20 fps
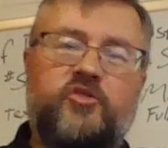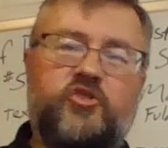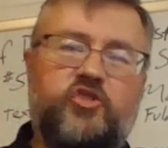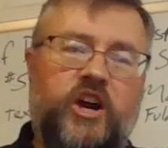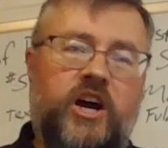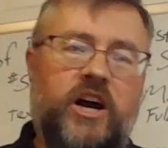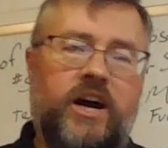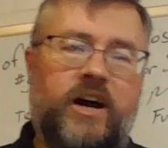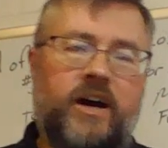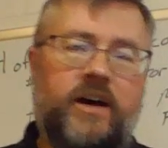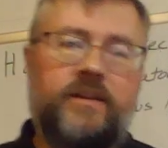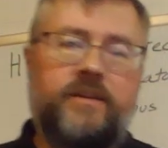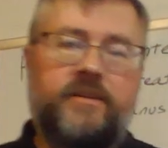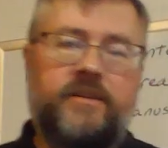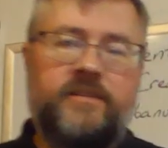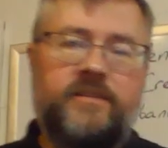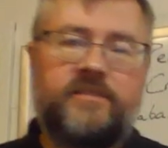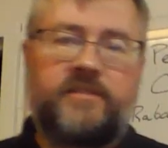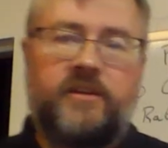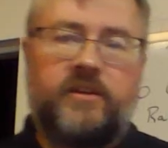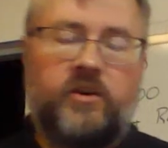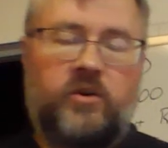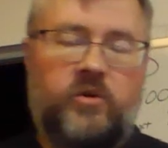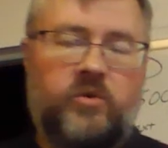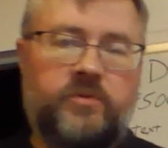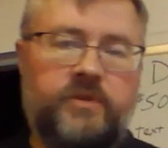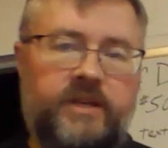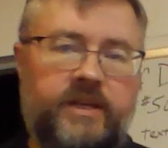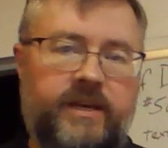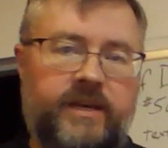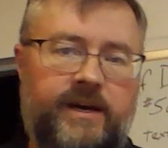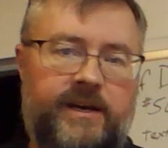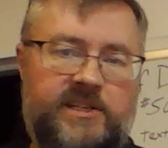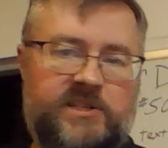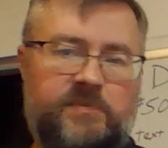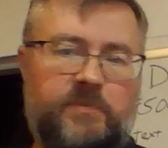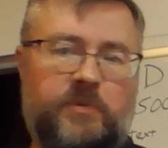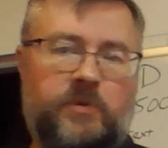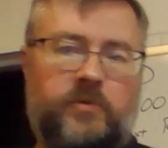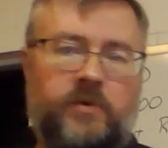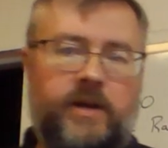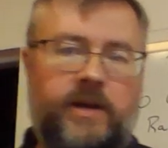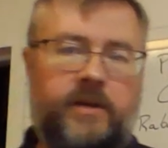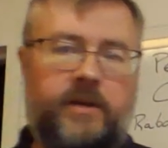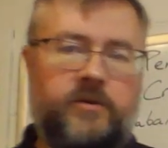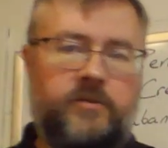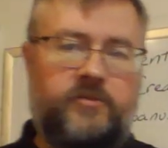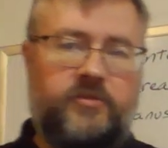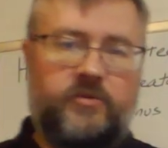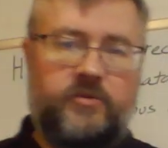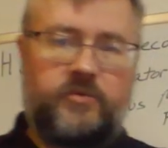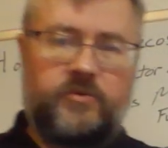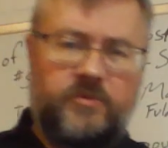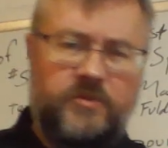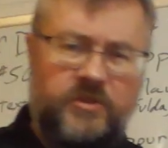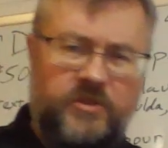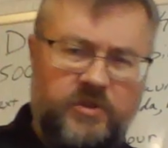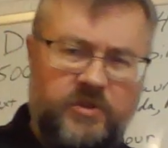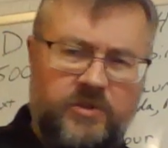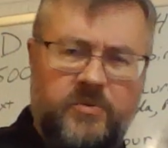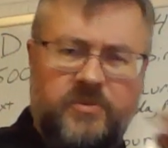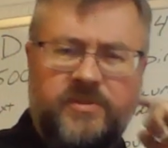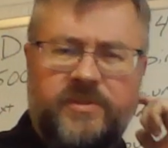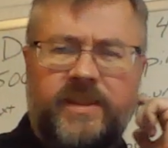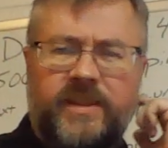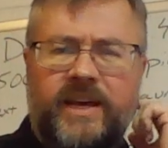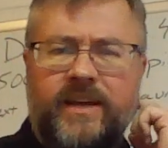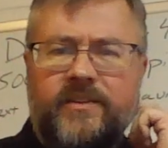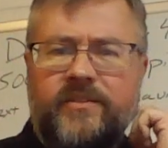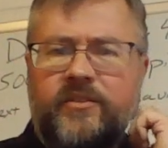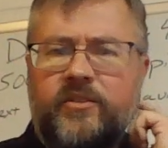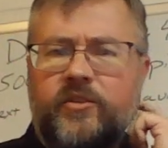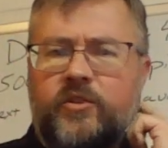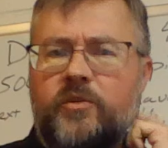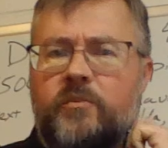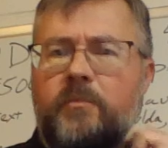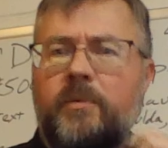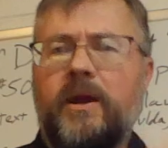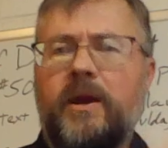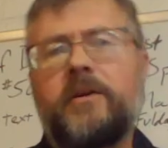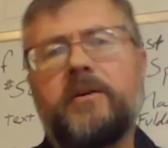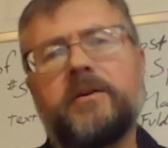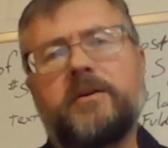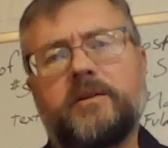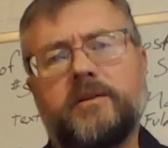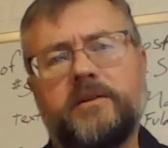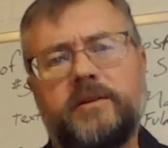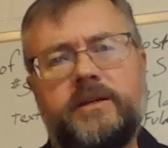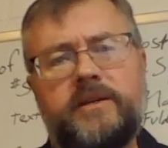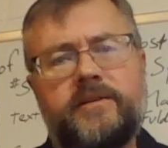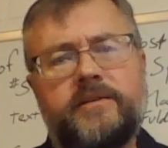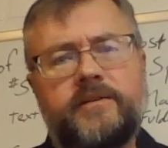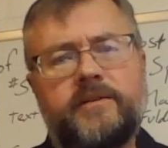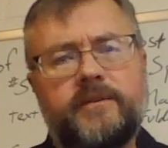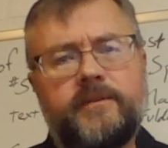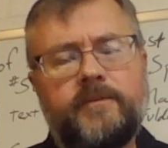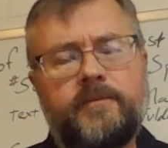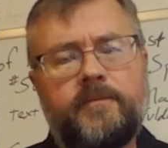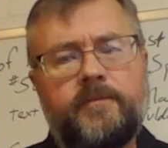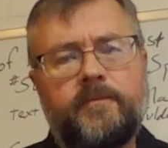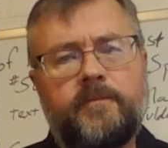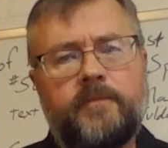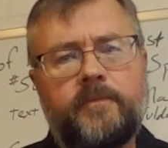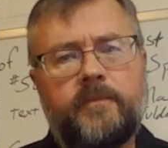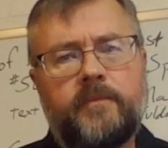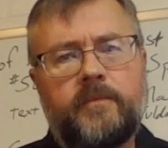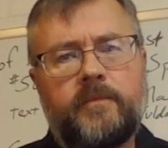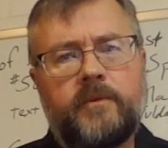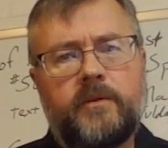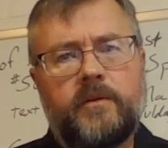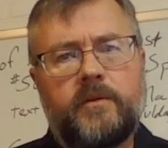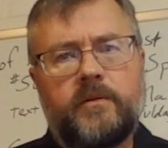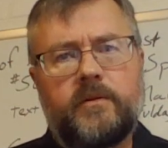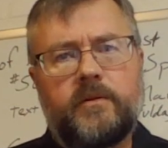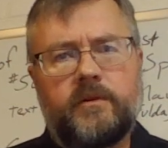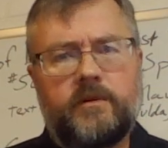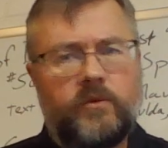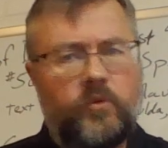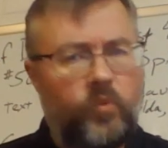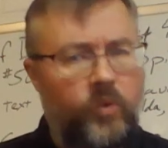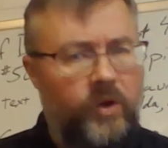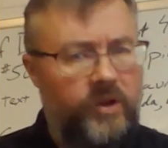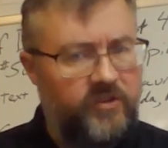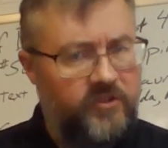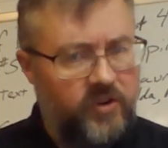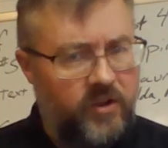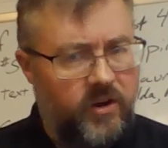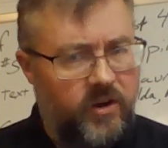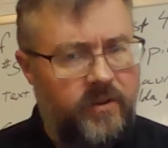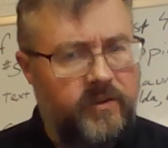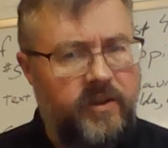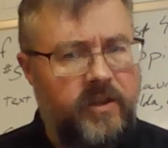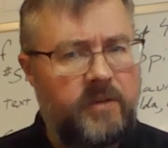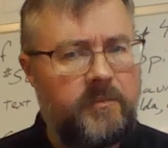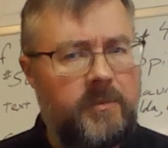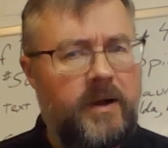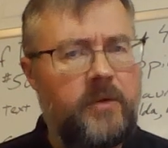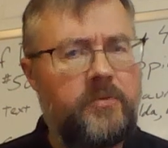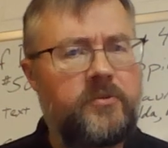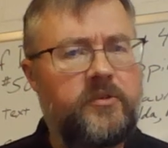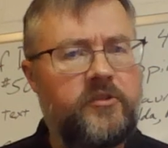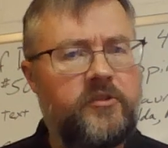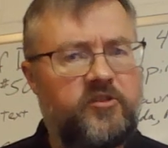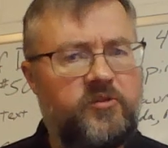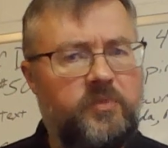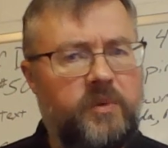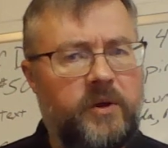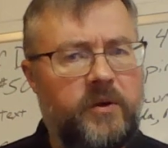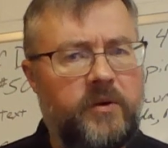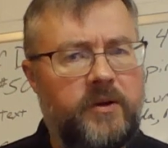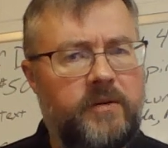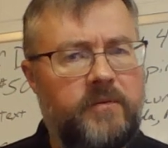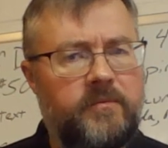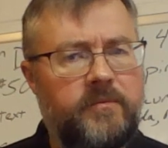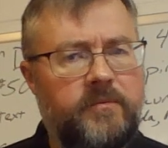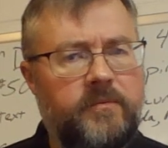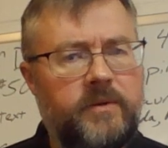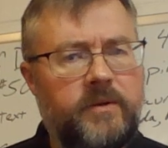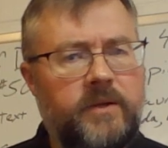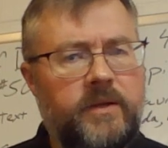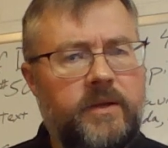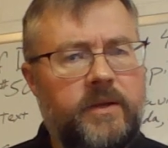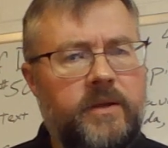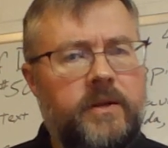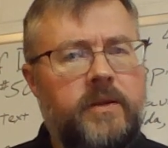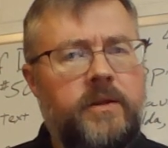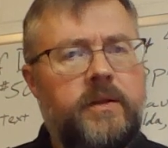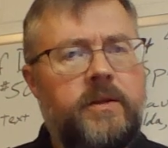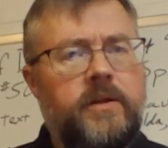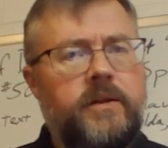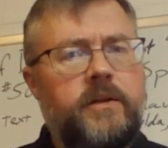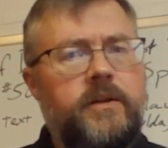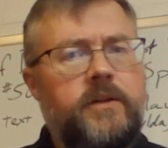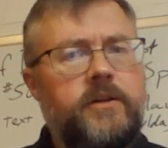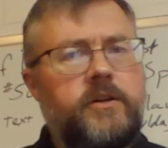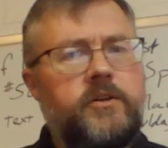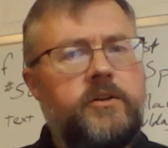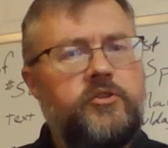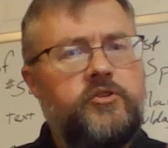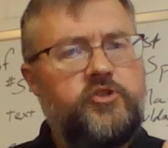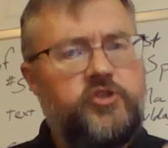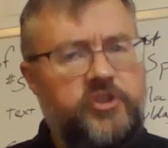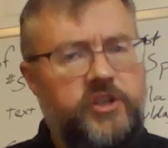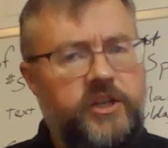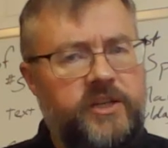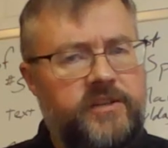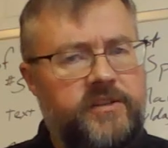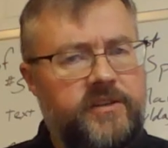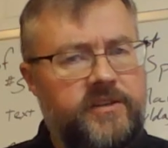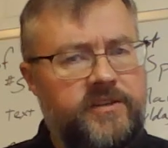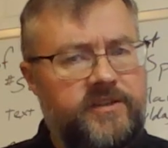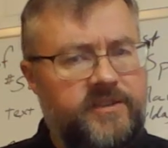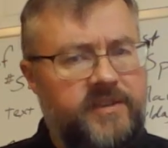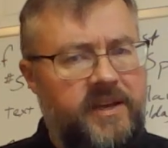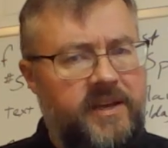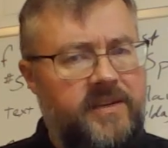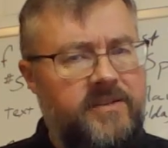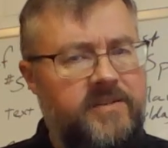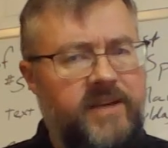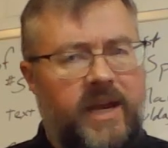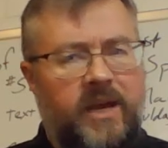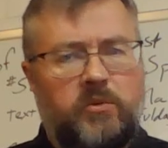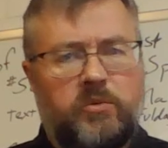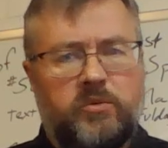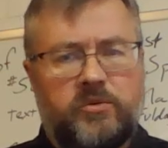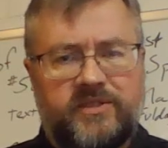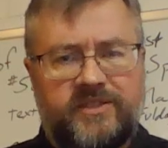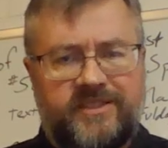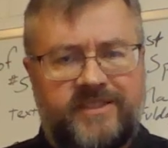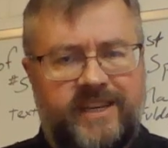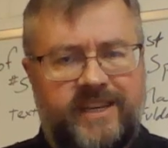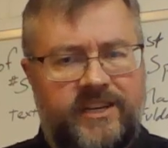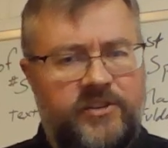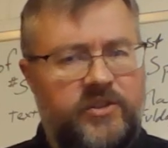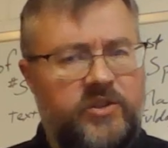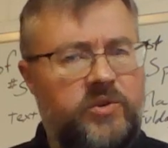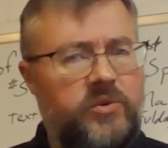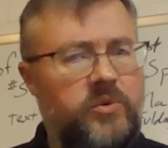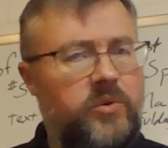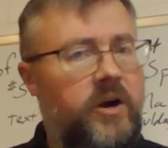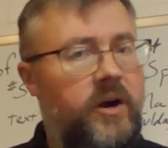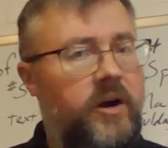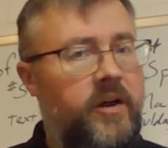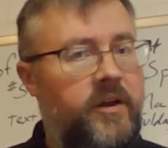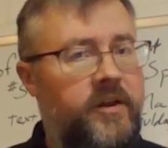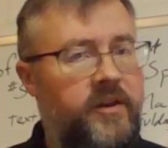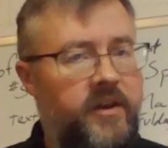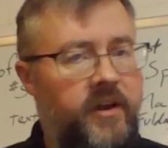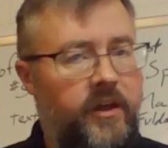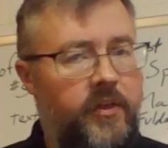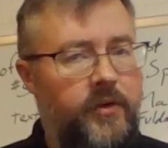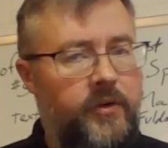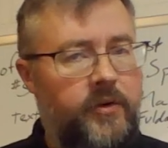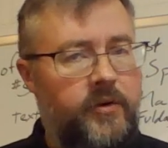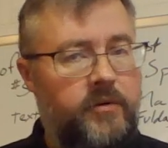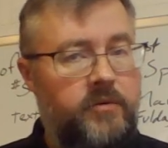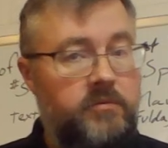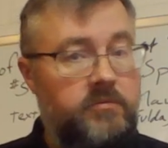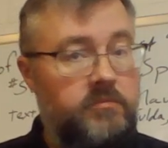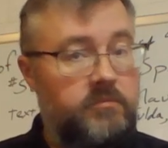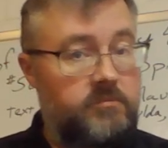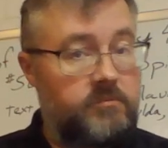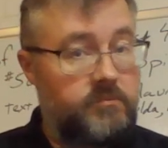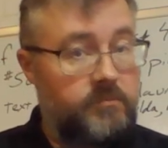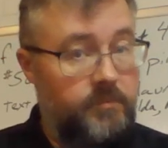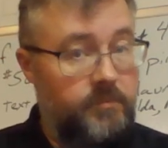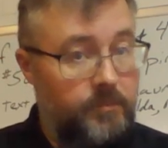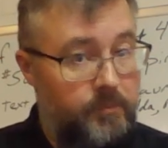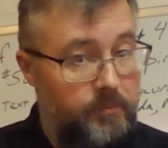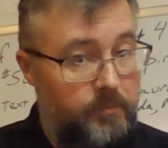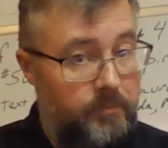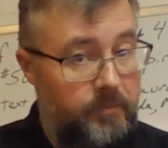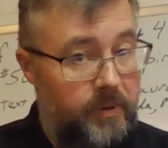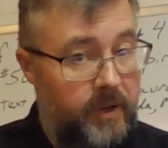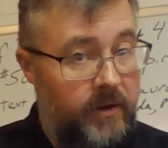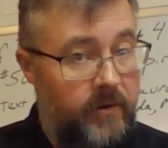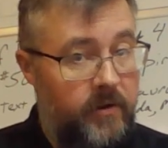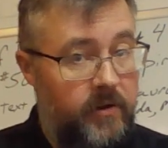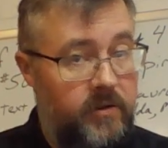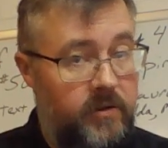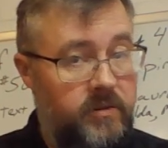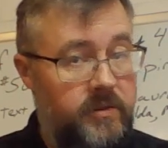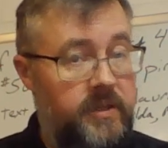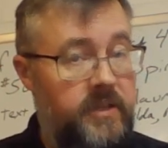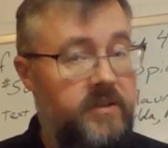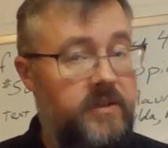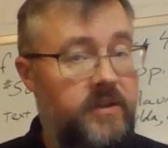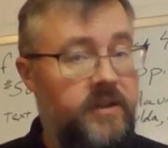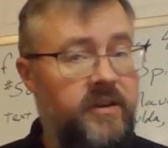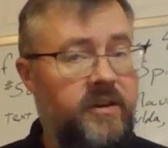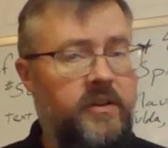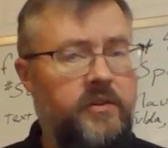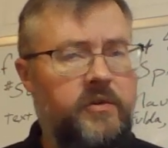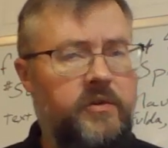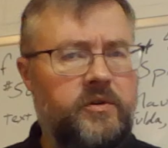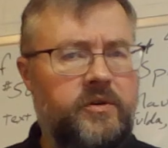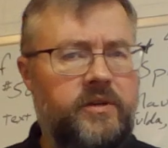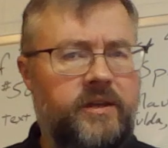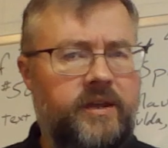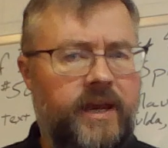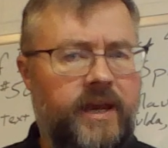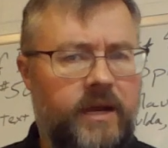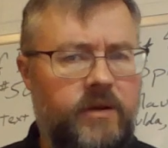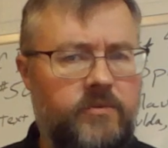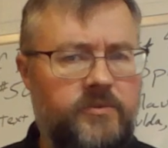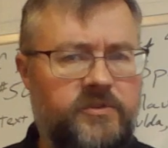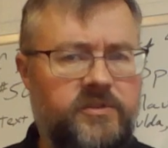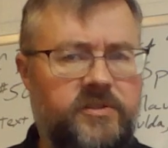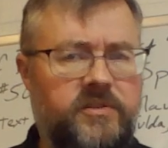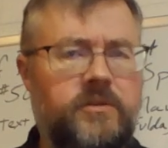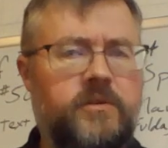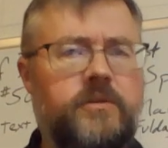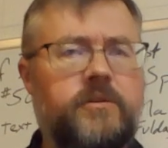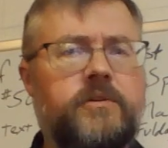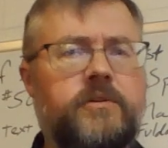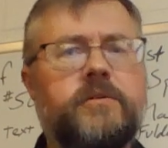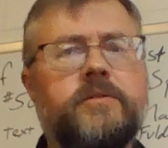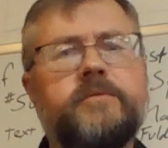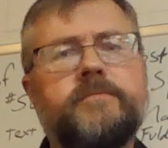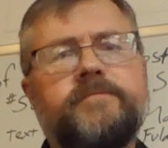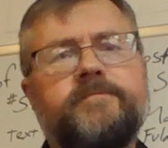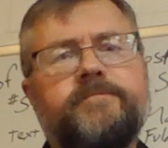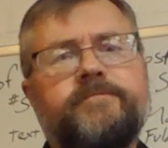John is the only gospel writer to use that term paraclete when talking about the Spirit. Jesus says, I will send you another paraclete, another counselor.